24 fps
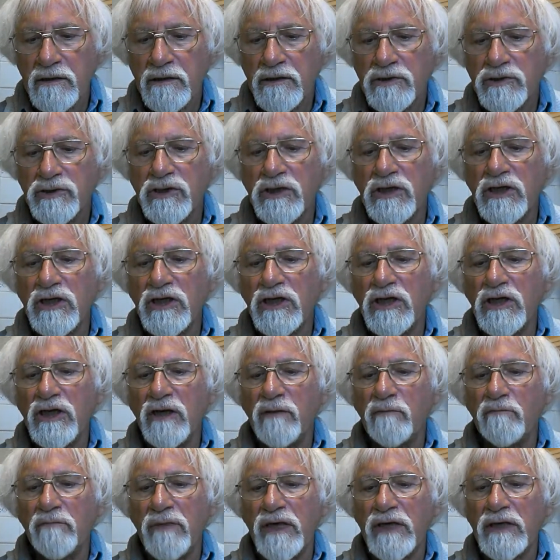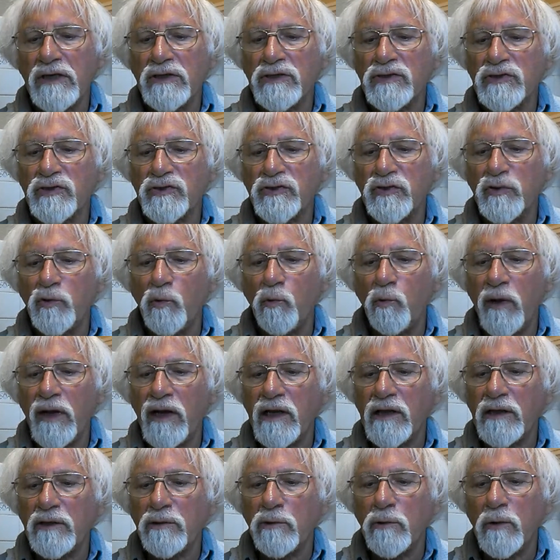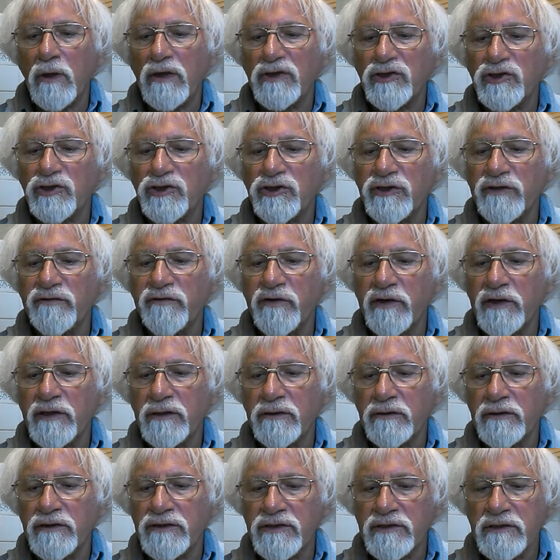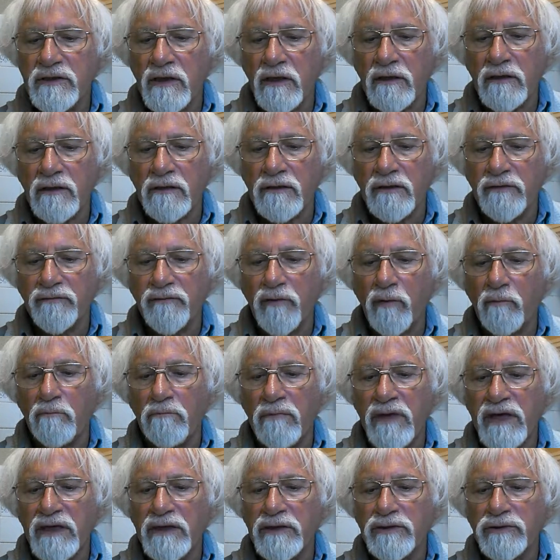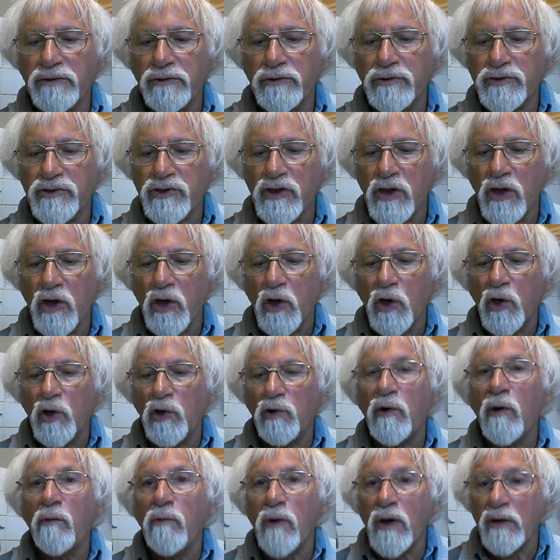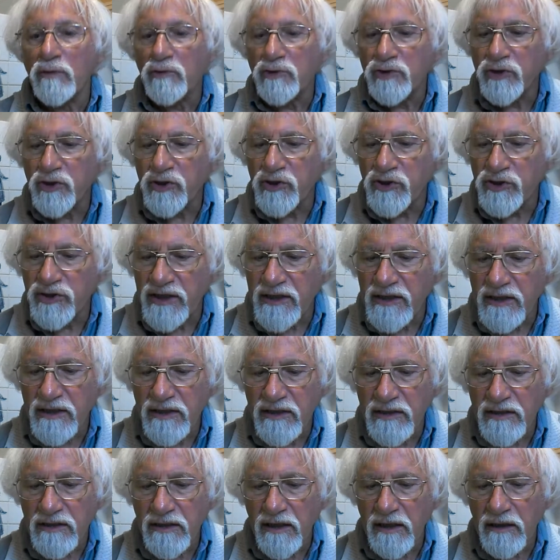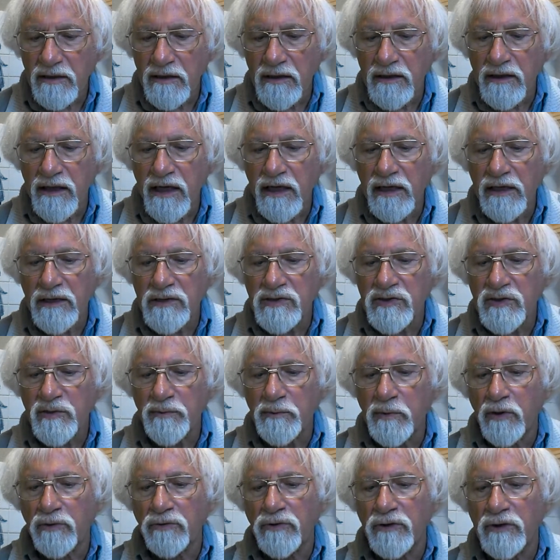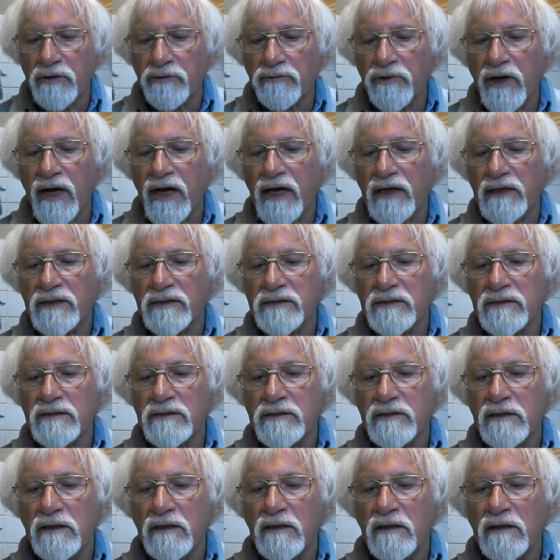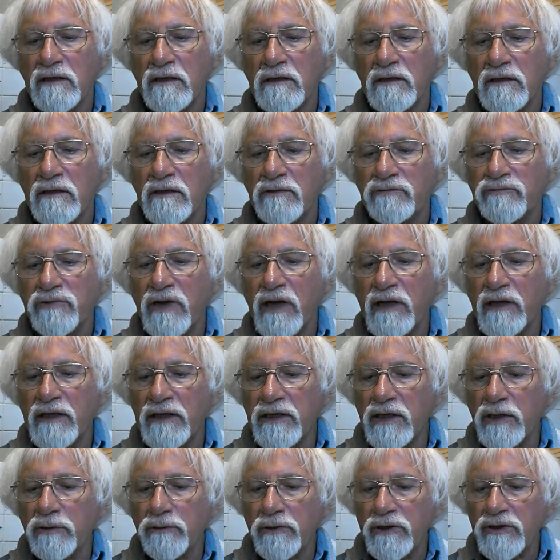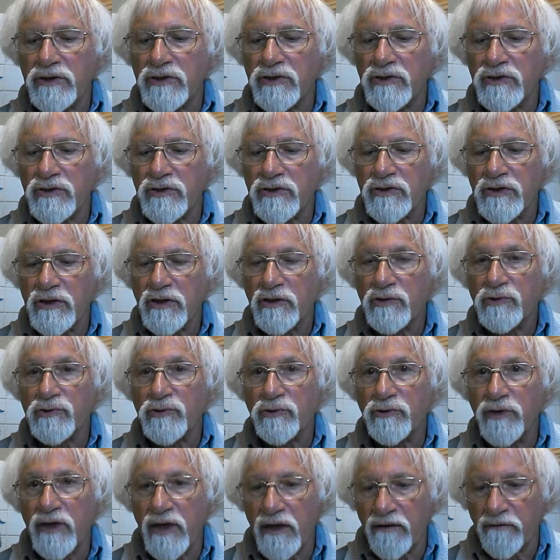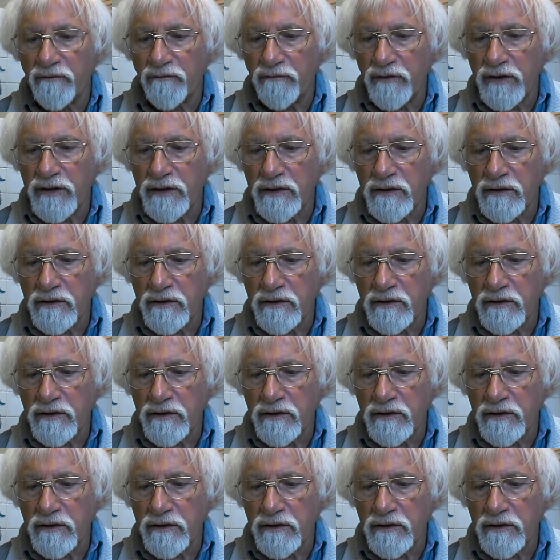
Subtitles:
She makes the willow shiver in the sun for maidens who are wont to sit and gaze upon the grass, relinquished to their feet.